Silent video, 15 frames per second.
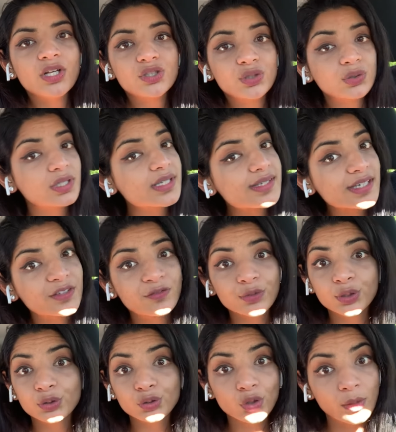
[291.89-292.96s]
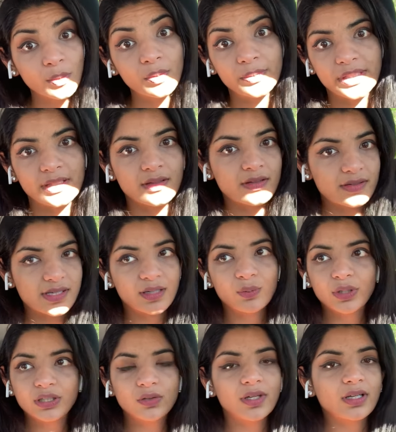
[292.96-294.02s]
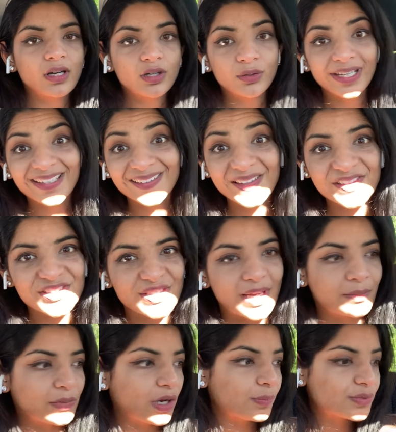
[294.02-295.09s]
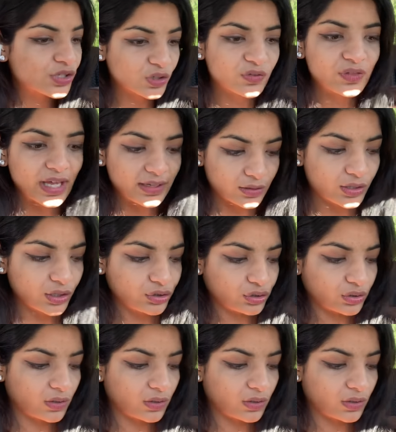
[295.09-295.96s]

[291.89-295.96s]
Do this like for your normal meals. Like when you get hungry at lunchtime, observe that urge.